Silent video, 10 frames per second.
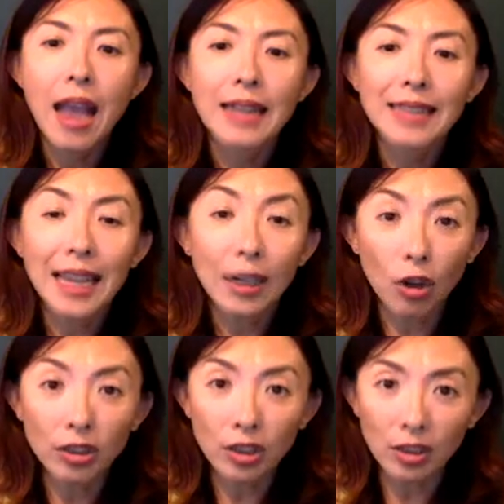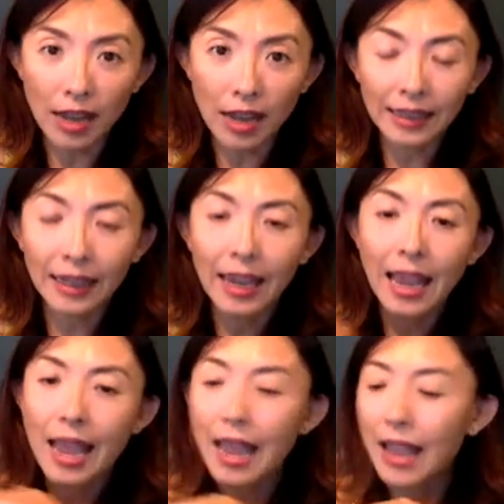Second horizontal line,
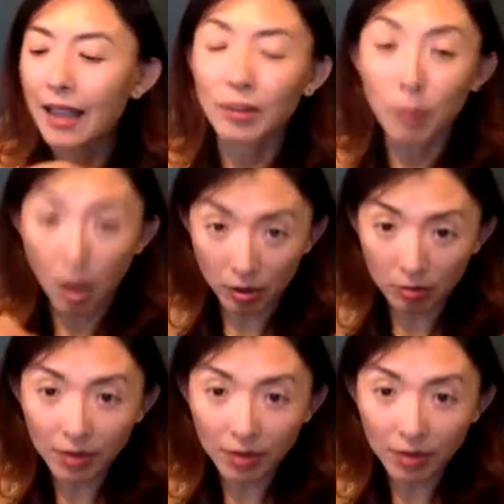the bottom